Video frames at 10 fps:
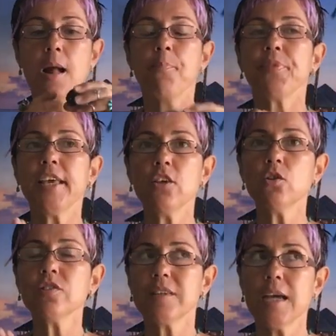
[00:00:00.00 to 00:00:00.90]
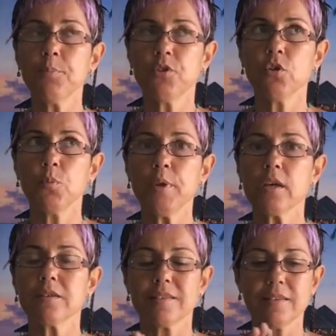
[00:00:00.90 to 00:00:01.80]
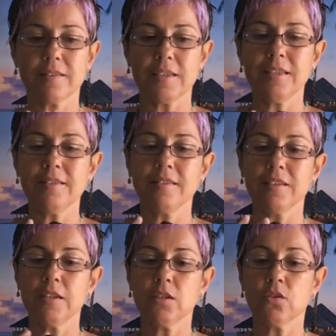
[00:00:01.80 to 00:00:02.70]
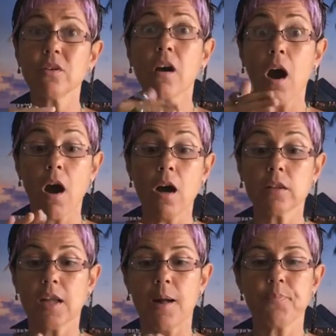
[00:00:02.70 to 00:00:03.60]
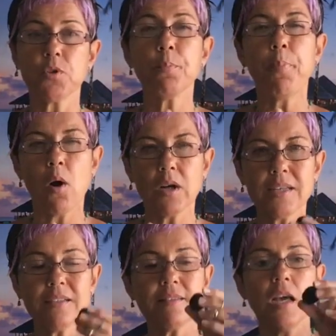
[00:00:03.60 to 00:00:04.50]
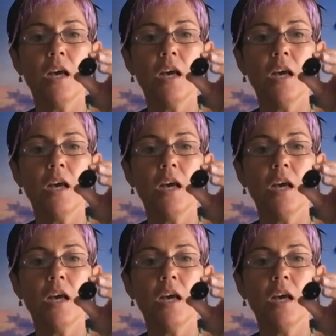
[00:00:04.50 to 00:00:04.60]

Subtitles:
They use type 2 because it's easier to cut and to polish.